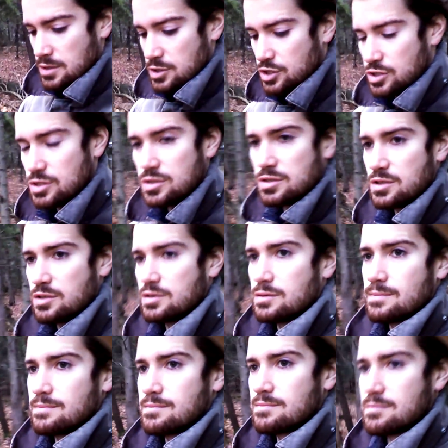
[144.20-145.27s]

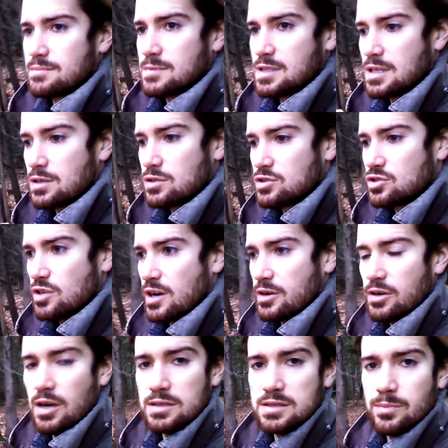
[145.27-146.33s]
straight
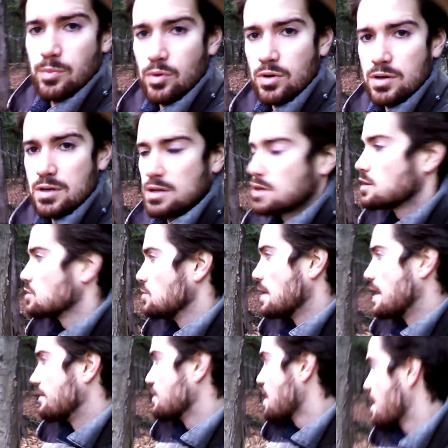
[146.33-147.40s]
across the board, you
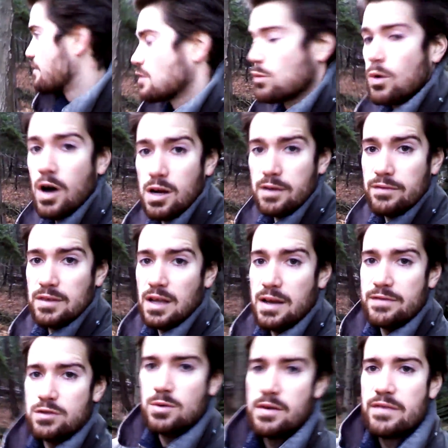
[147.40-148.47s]
have every walk of life, you have